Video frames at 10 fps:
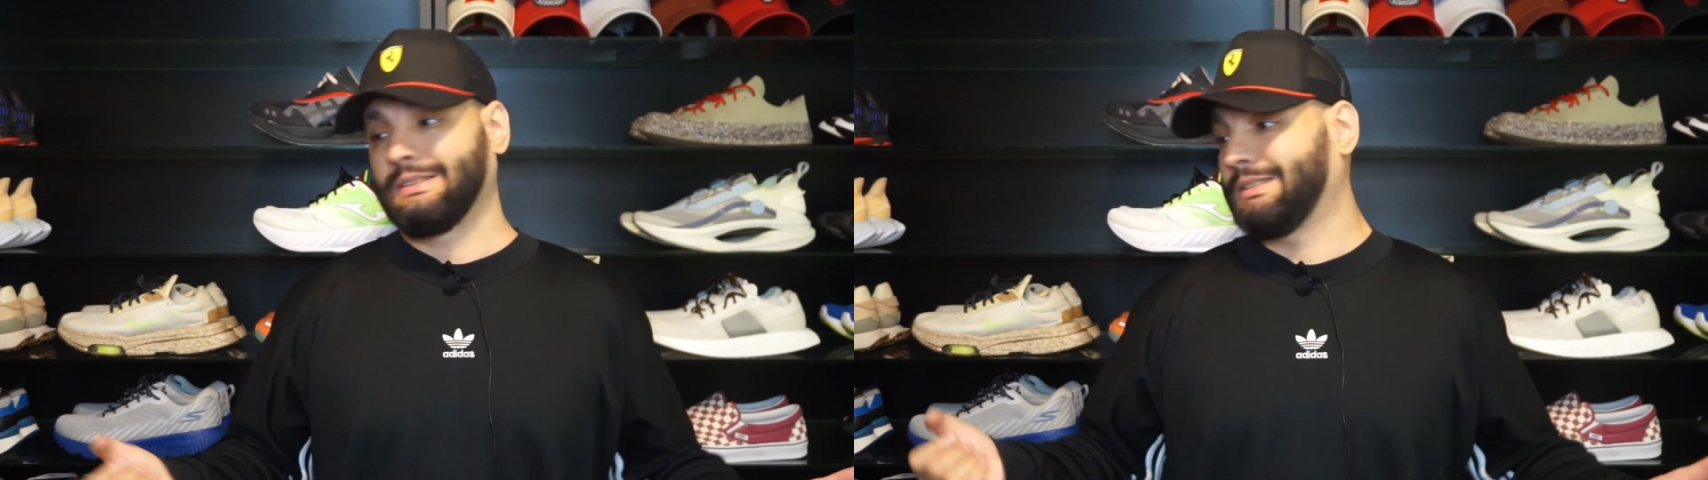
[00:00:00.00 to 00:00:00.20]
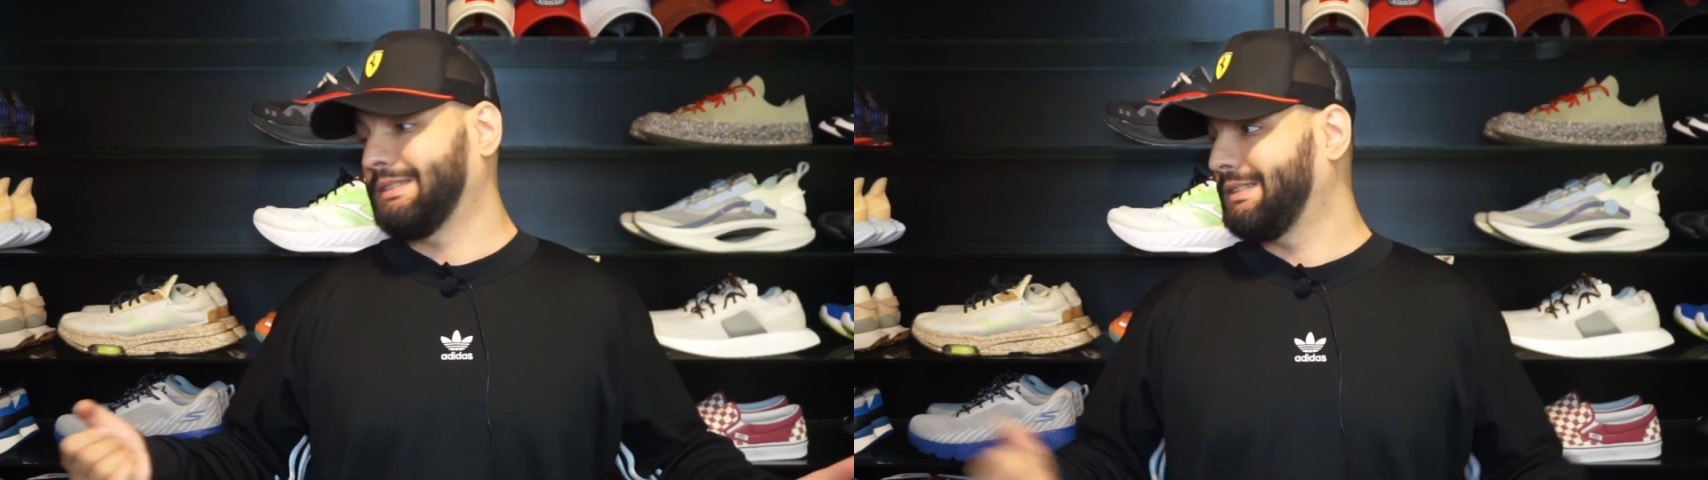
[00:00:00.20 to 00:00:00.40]

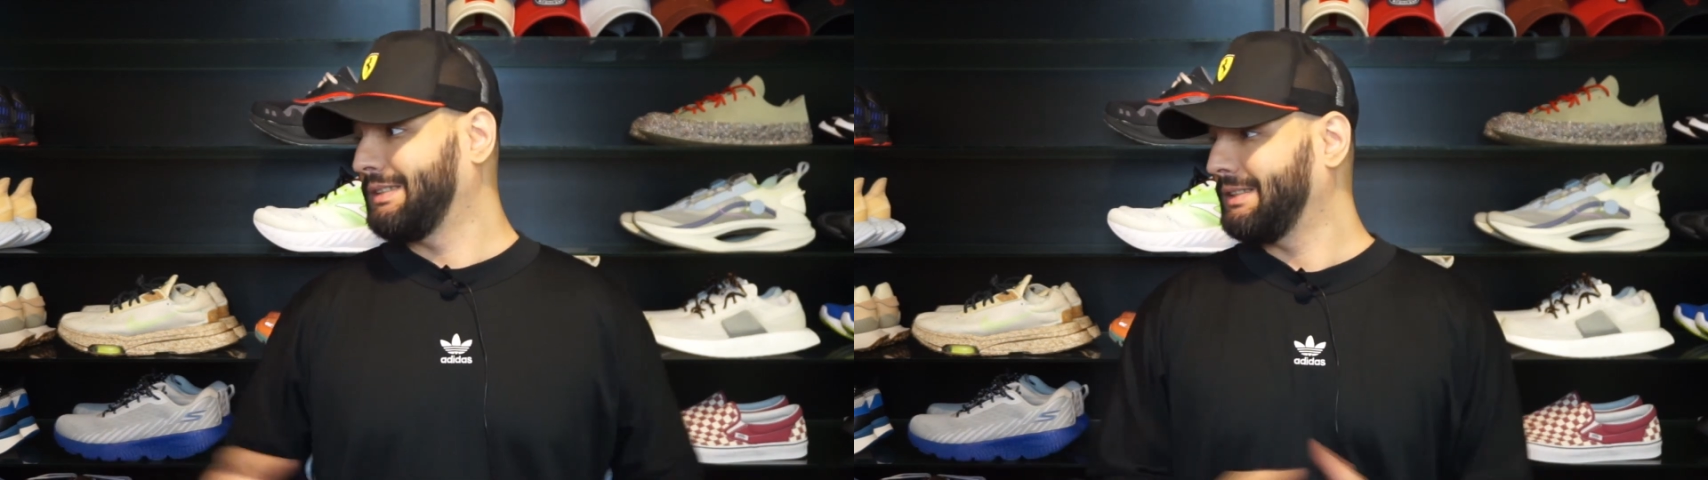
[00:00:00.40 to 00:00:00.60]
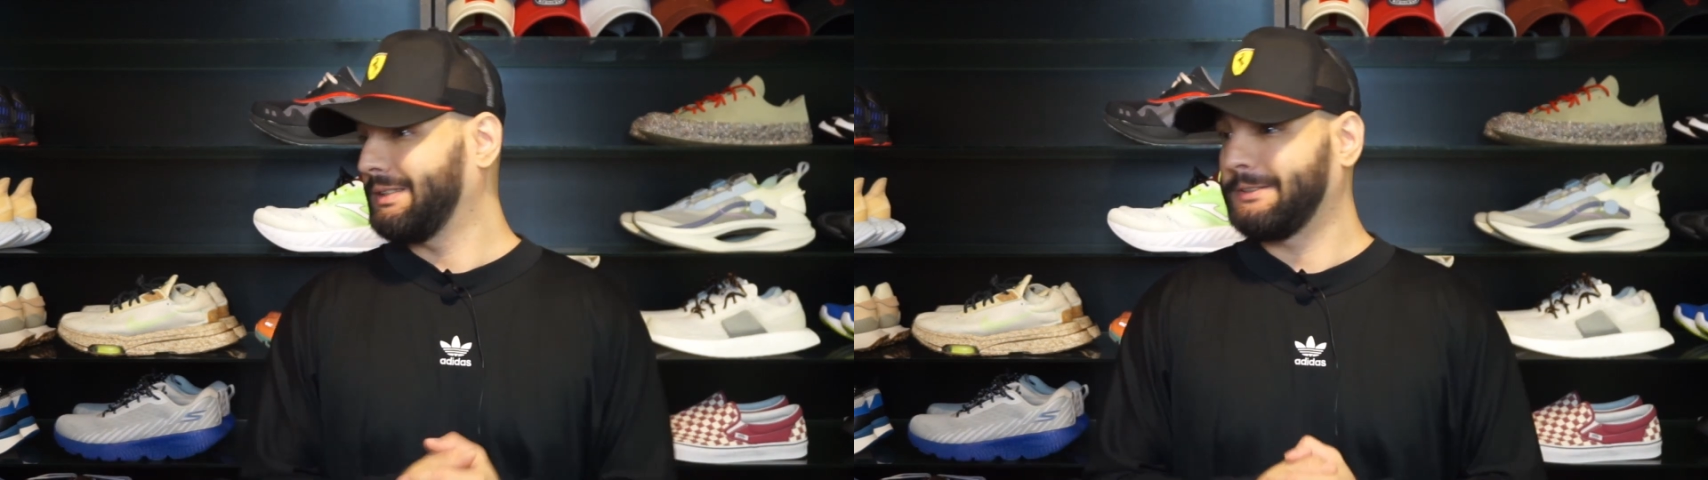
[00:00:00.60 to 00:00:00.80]
And
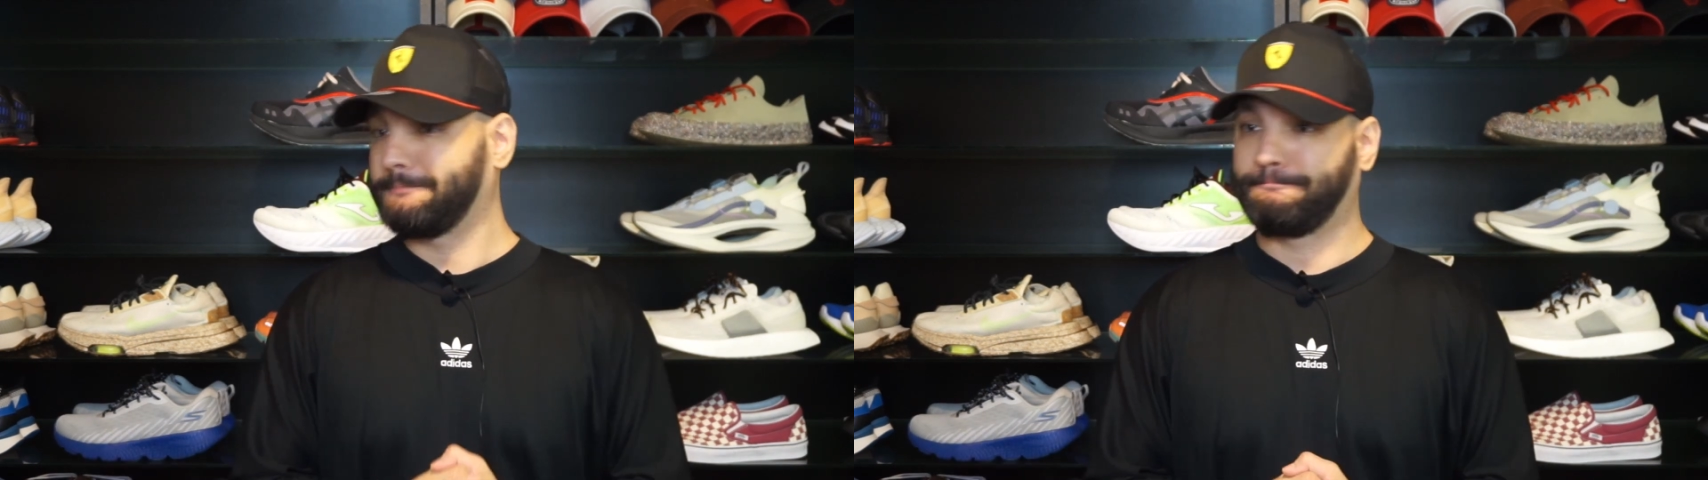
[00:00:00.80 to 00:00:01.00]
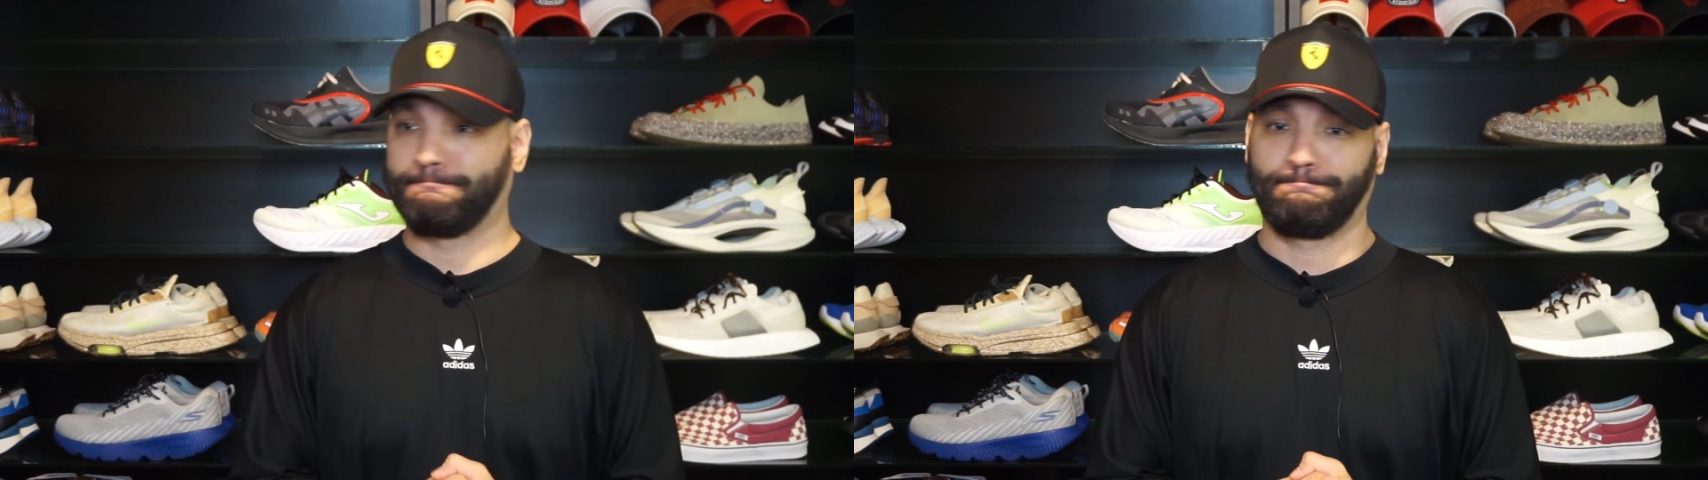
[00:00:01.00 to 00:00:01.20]

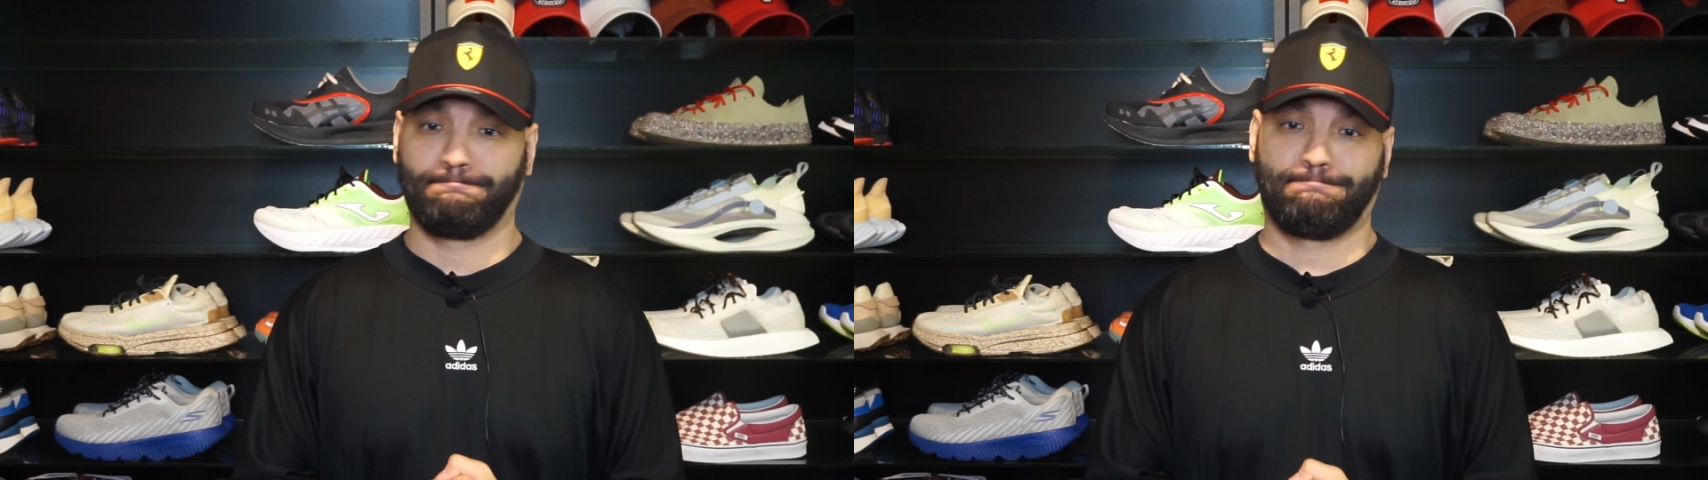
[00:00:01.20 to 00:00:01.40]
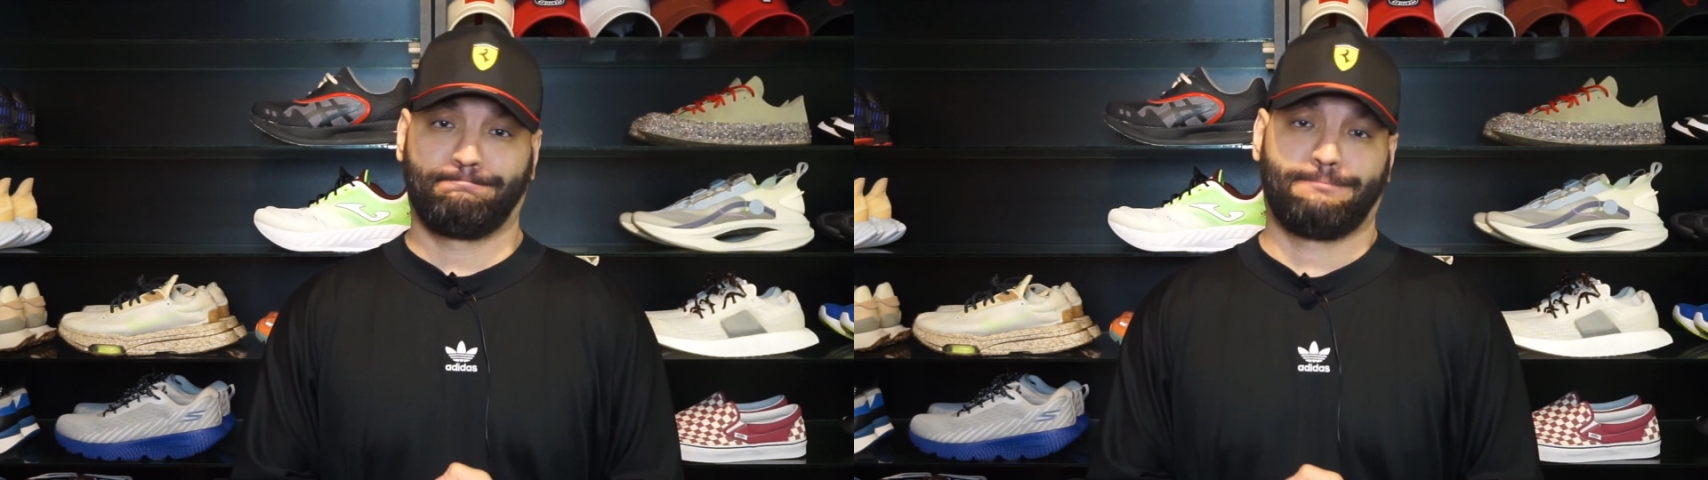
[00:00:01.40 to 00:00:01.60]

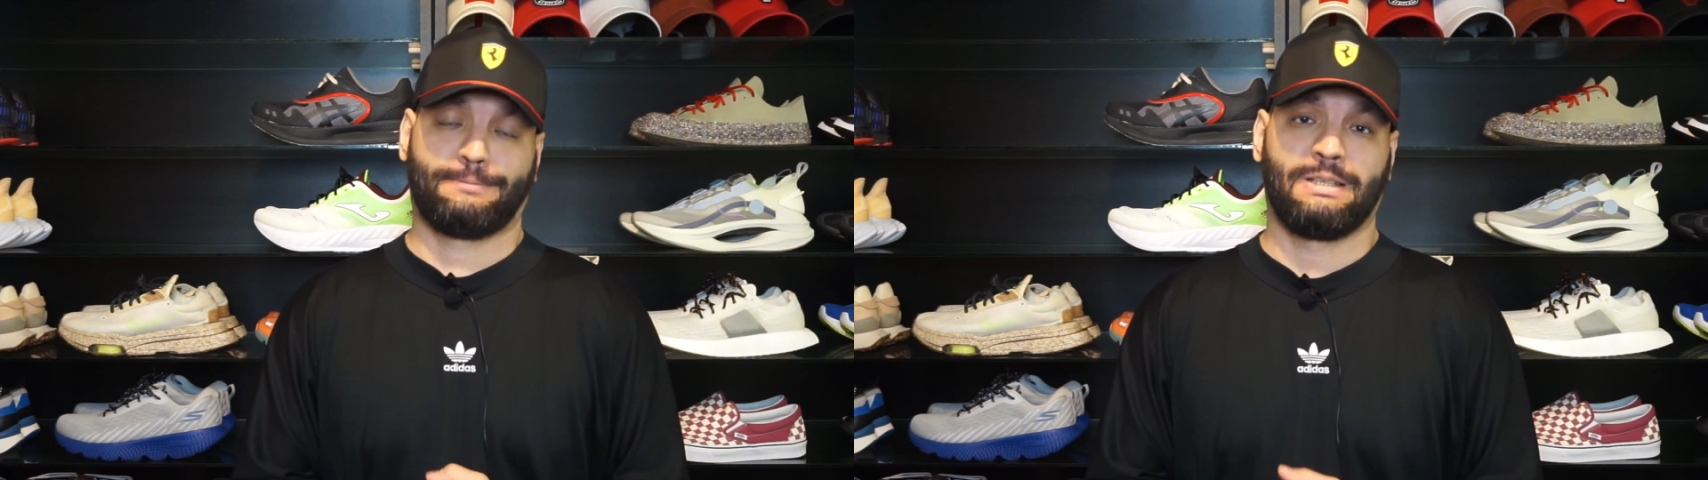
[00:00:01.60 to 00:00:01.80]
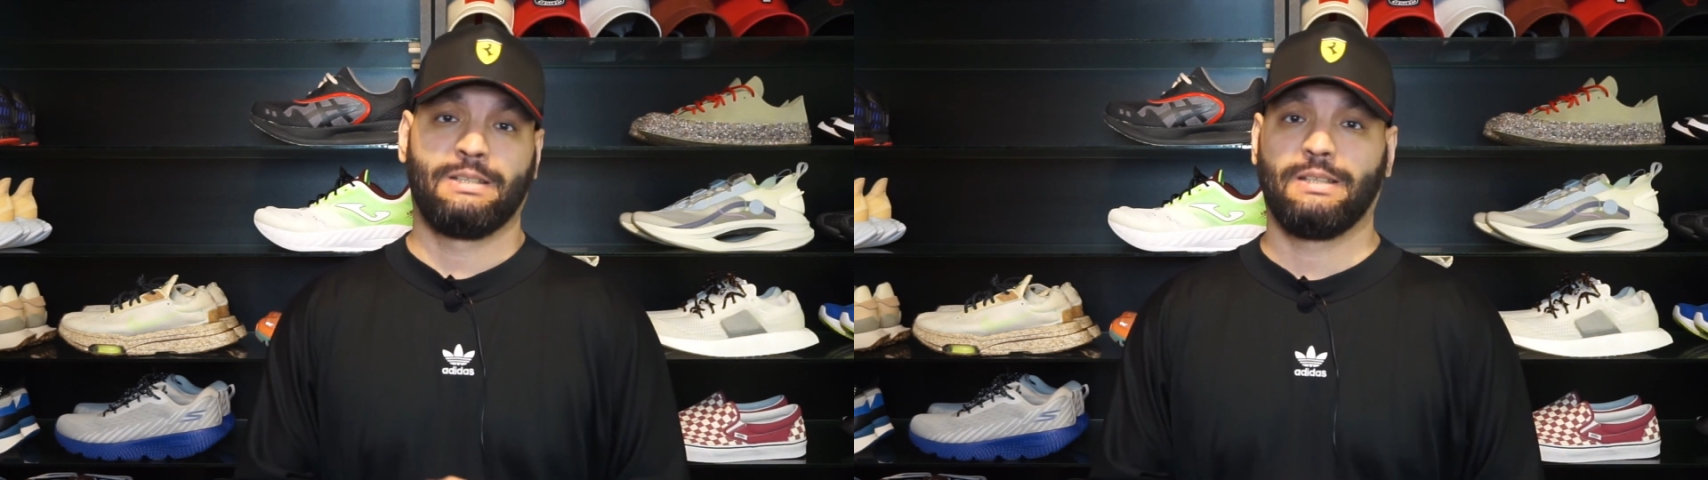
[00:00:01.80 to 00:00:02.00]

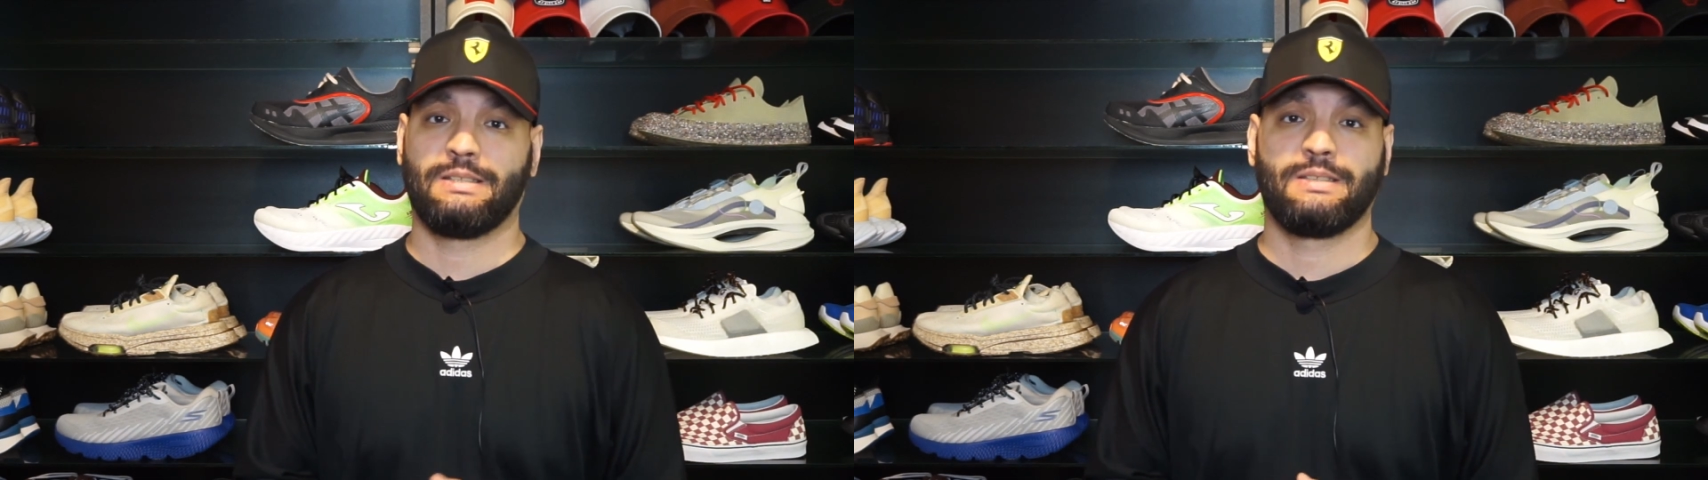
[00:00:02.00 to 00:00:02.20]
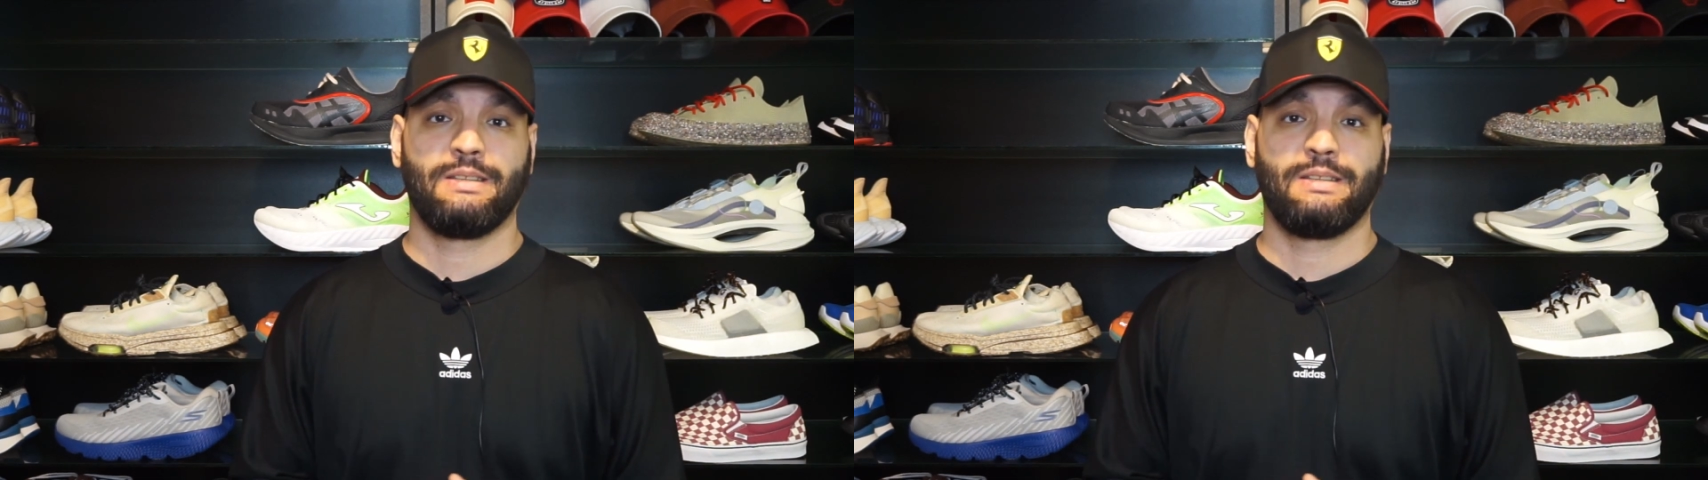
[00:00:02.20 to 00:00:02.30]
that's